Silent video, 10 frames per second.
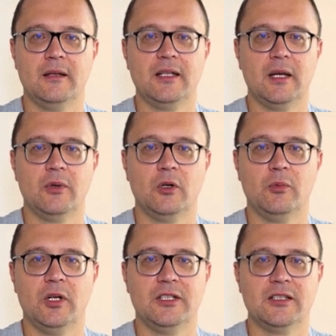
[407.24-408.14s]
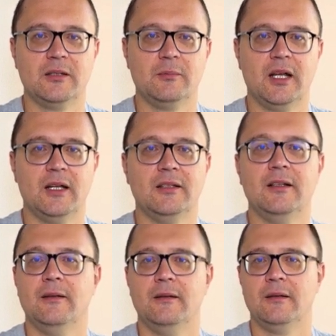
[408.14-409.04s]
Chemical processing
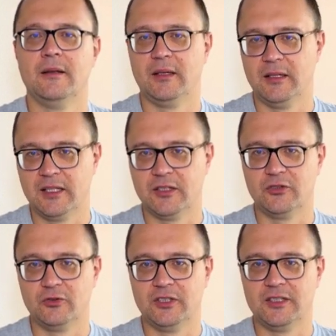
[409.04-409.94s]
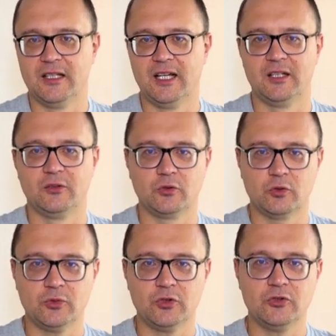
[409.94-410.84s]
plants. Industries that handle
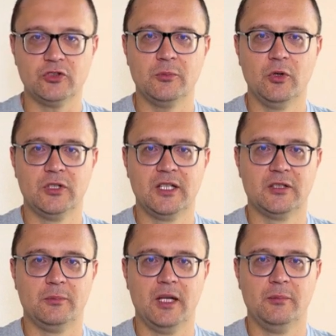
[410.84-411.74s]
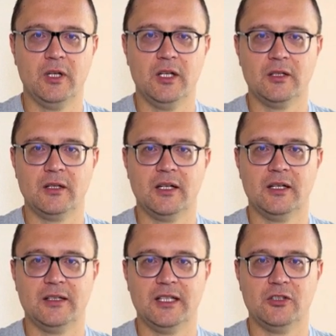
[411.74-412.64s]
or produce ammonia as a byproduct
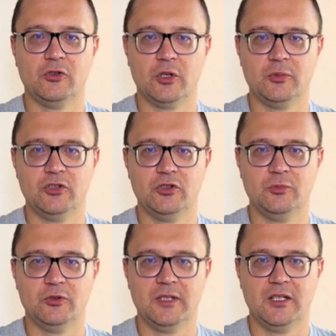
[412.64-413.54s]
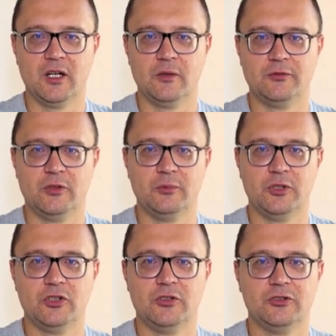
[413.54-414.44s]
need scrubbers to prevent harmful
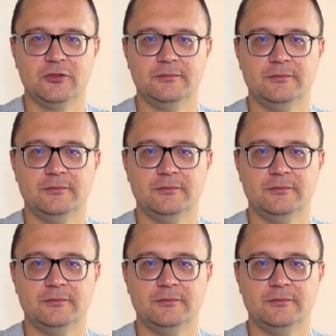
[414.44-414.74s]
emissions.